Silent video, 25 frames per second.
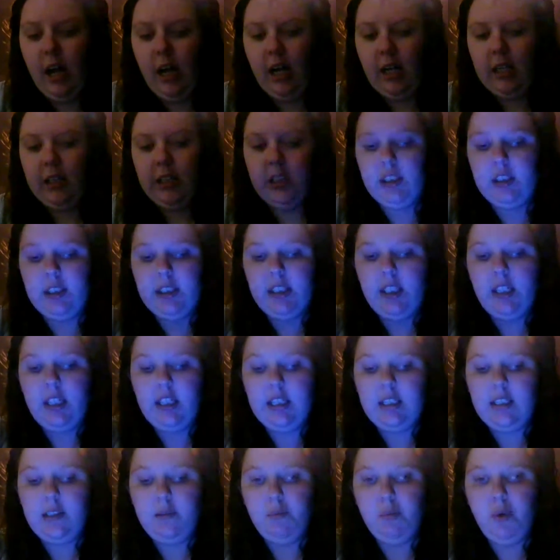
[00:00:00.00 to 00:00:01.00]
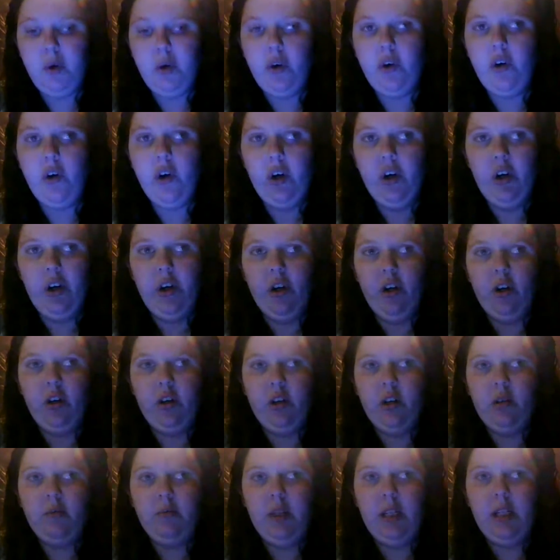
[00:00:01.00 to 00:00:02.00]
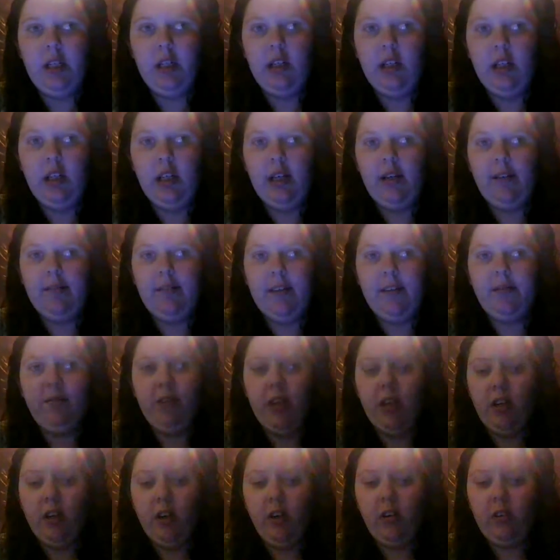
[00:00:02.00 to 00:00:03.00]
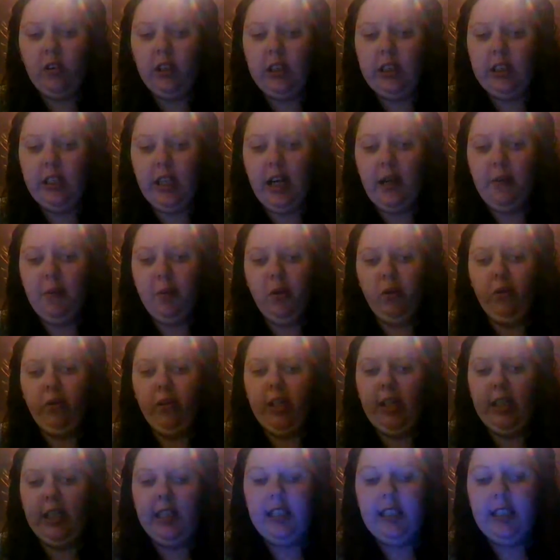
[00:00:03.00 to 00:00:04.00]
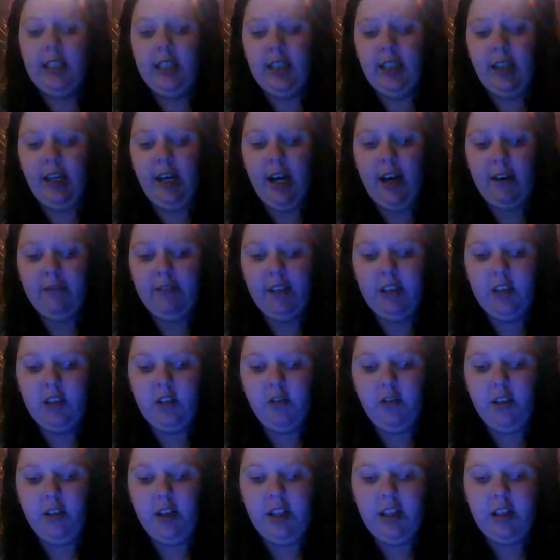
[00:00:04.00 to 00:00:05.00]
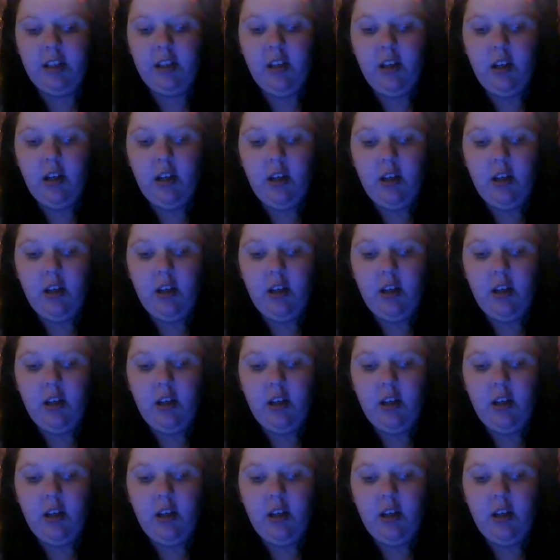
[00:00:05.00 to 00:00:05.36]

I just think it's important. I mean, even if you're not disabled, realistically, having something